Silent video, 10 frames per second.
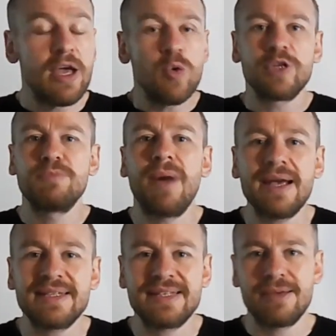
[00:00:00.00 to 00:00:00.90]
which
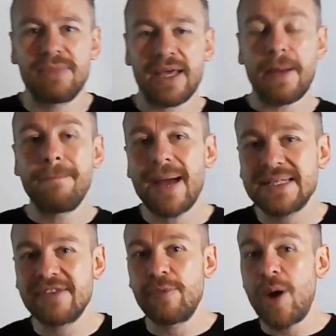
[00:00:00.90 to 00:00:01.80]
might seem like a
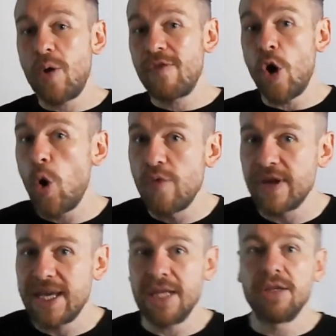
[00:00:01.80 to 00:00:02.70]
massive amount of
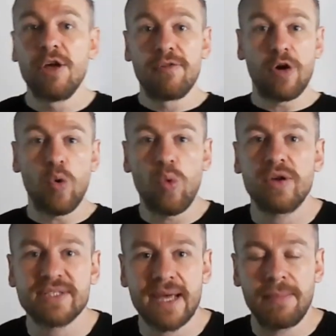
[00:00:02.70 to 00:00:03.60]
overkill for a
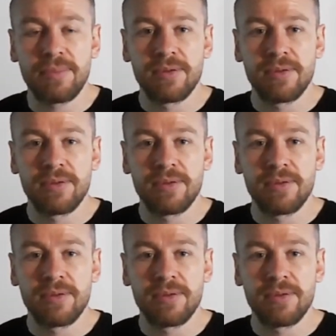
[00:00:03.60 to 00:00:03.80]
WhatsApp.